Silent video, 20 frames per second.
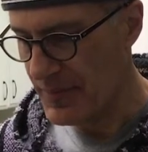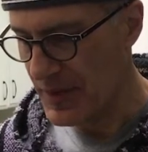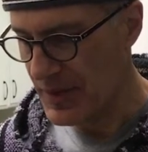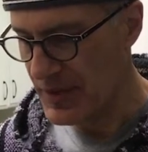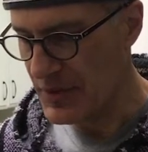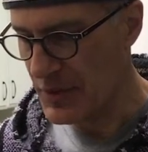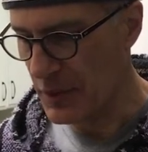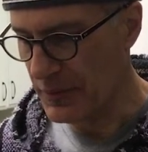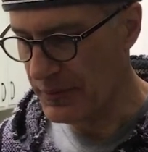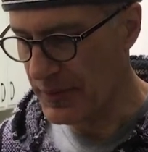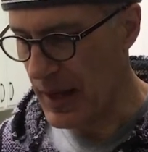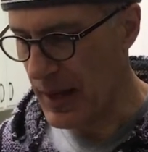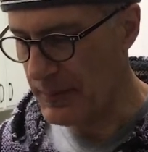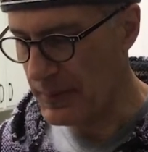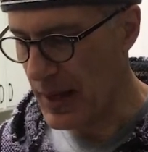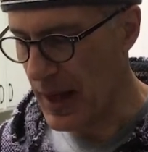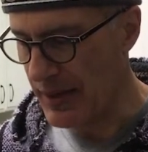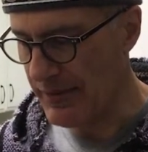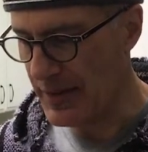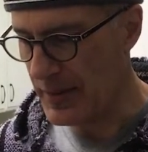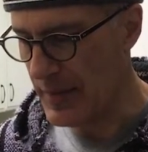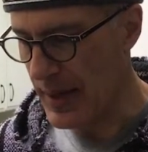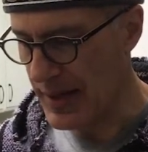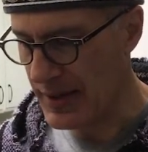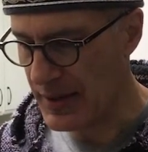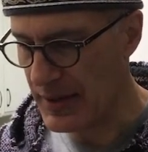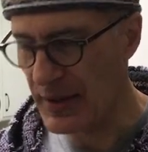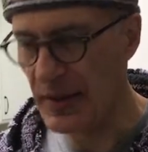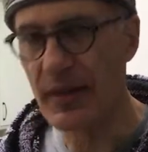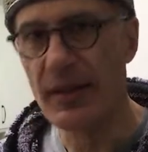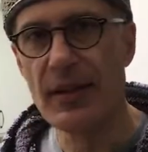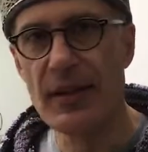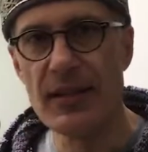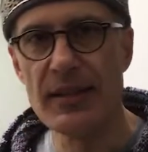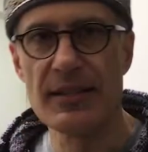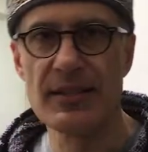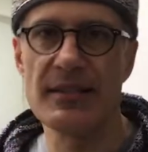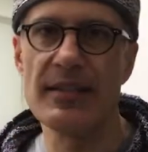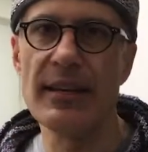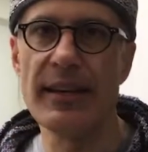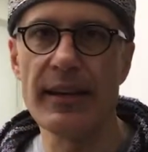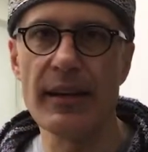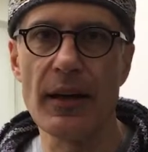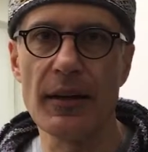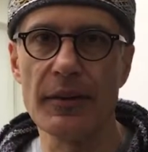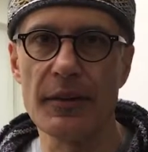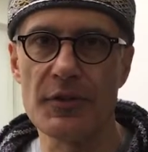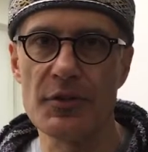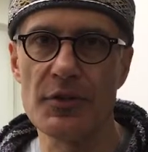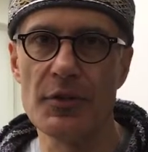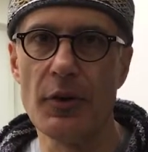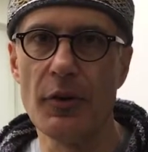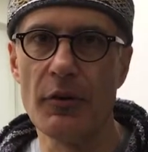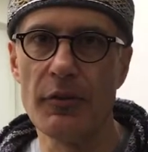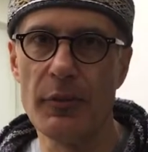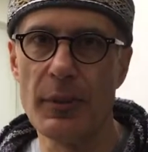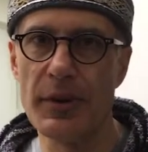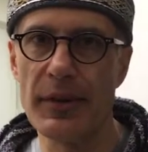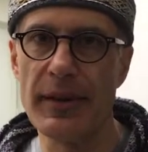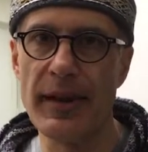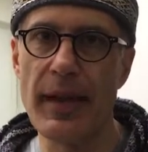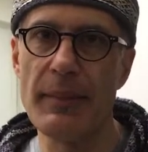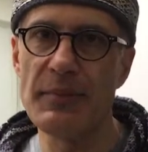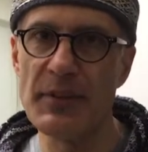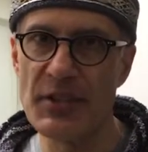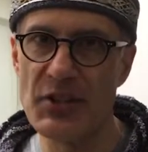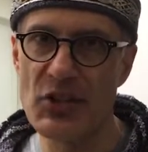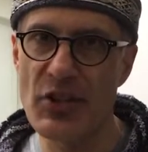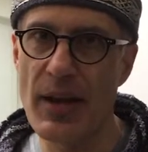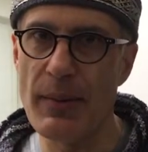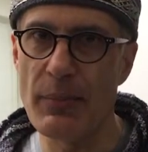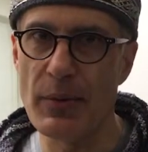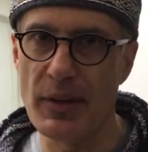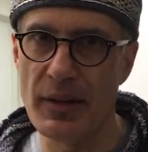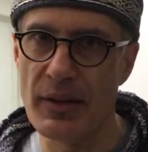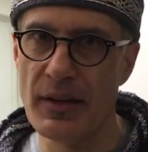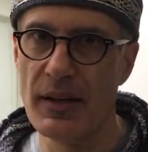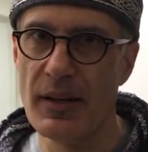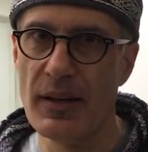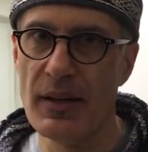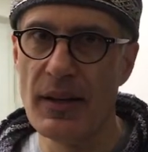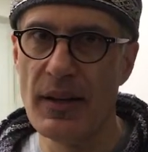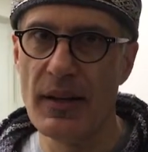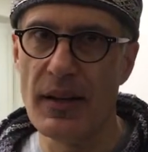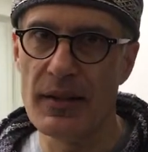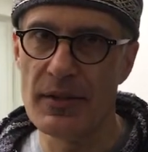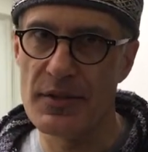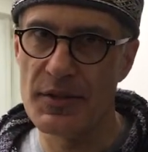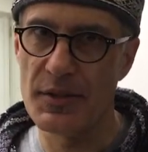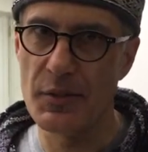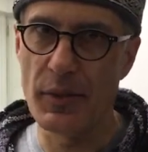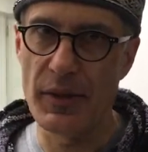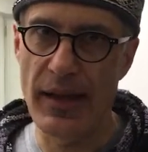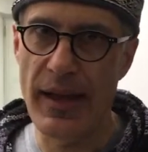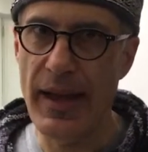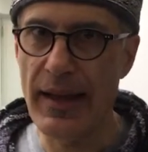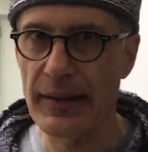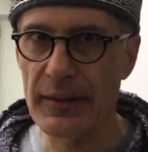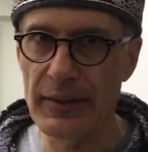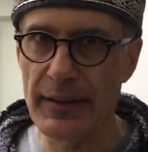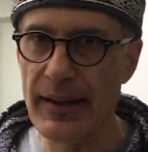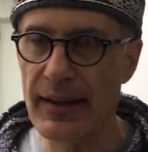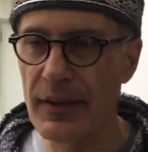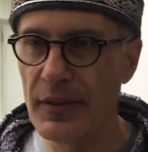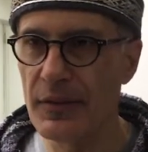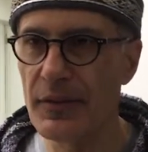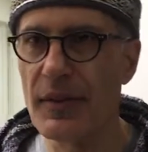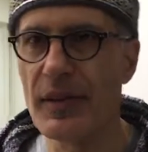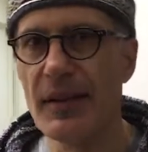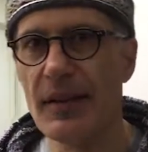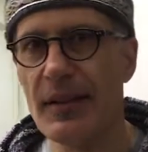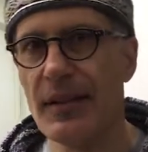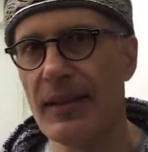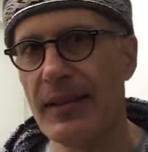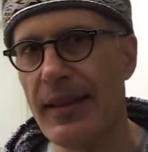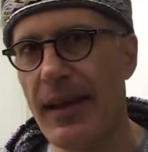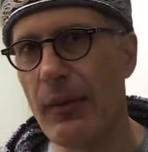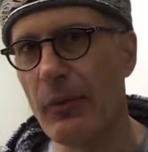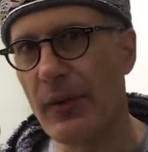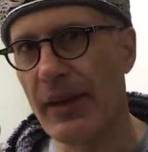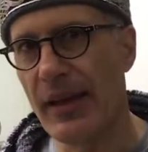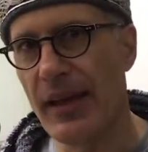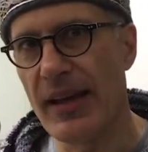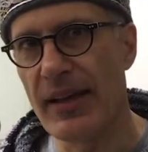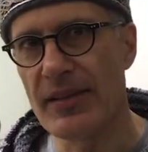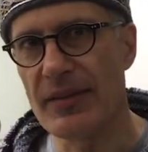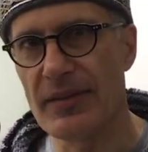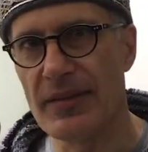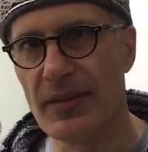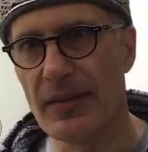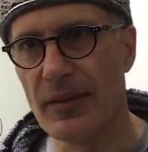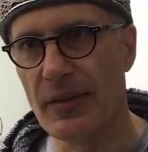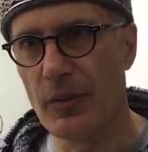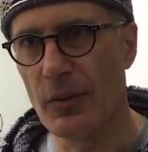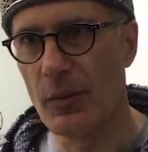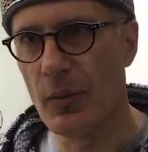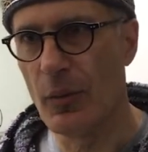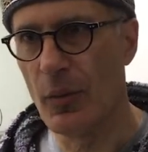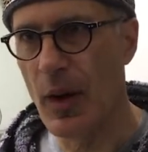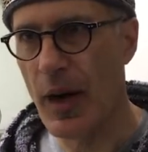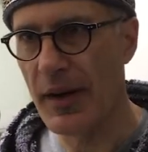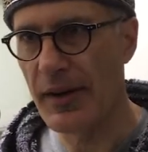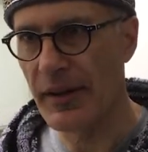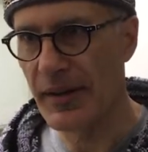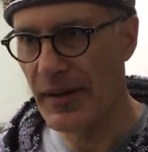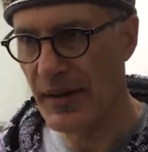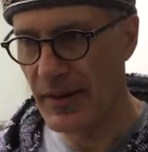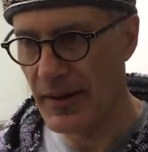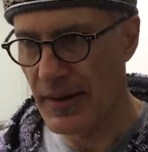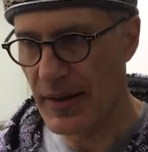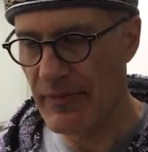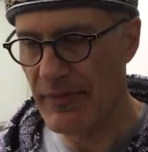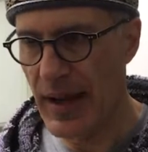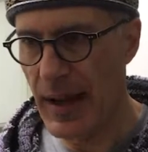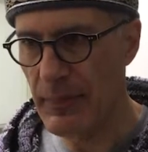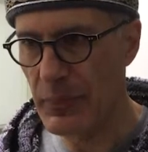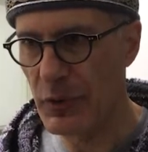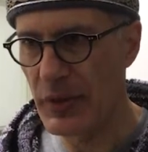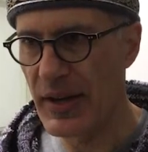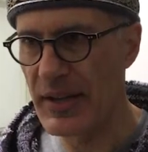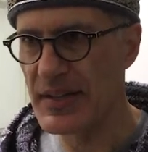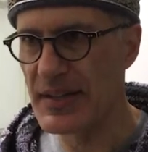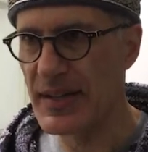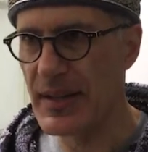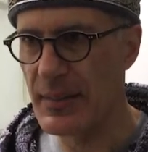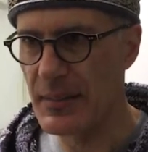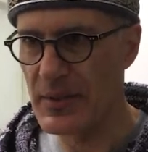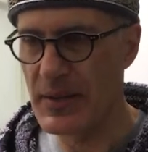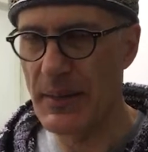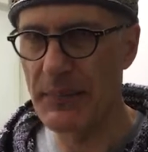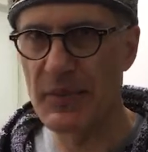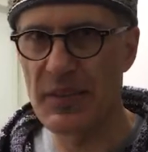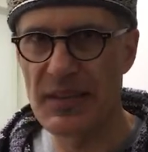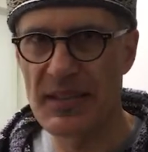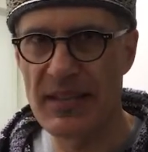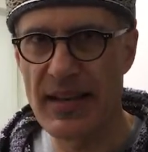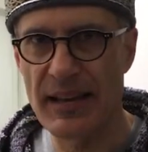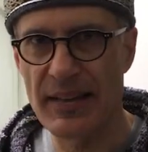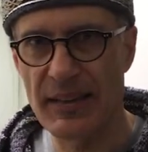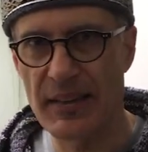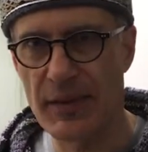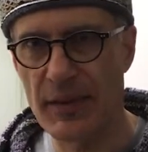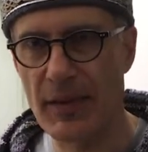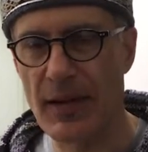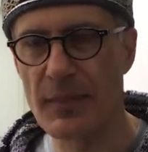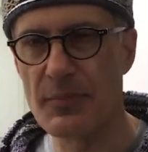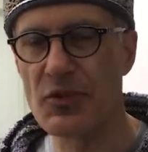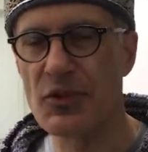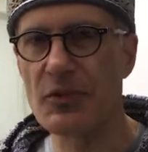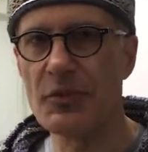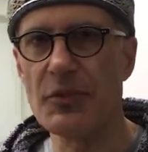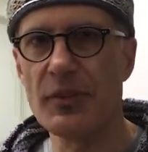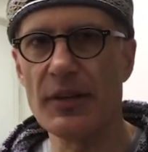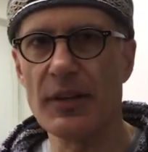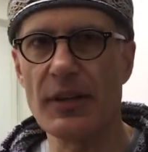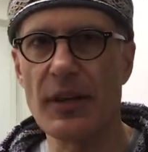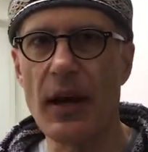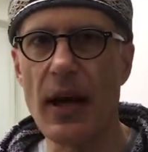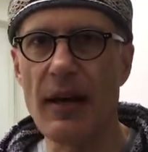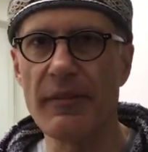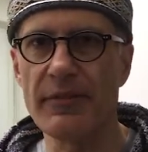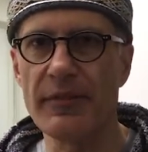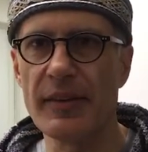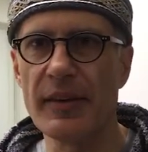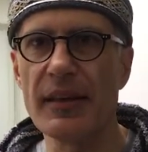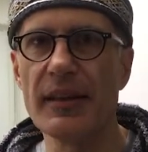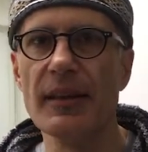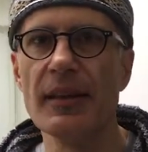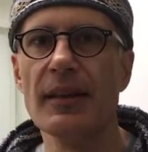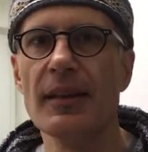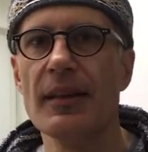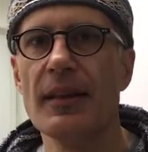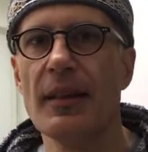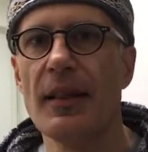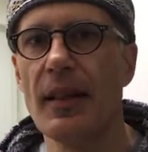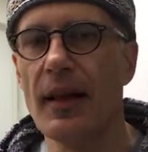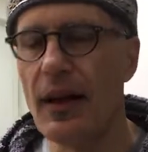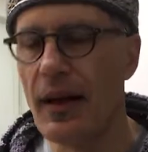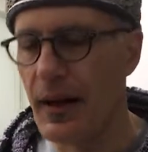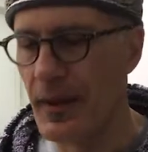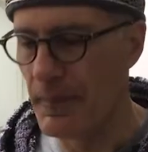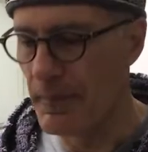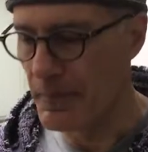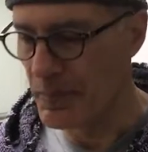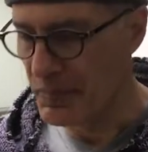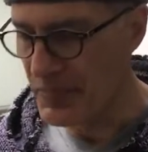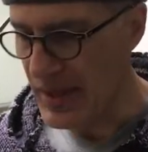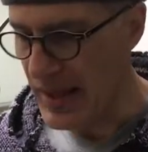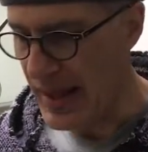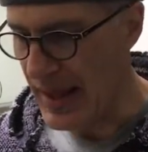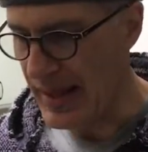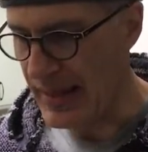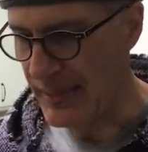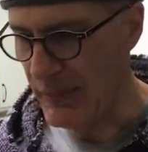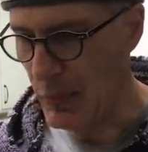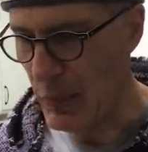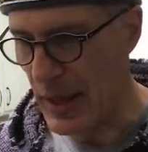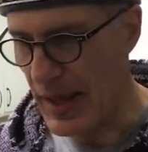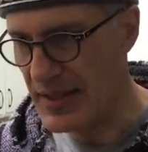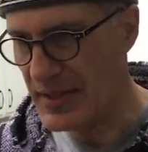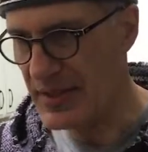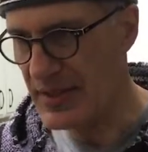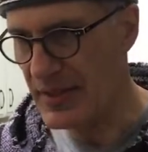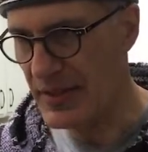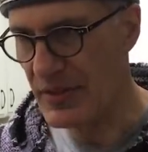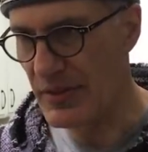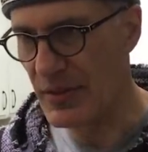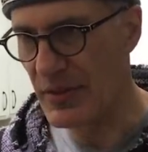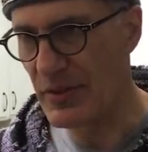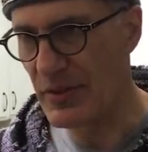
stovetop coffee maker sitting on the stove with an empty chamber. So you want to hang around. That way, as the water evaporates, comes up the center, comes through the coffee, and as the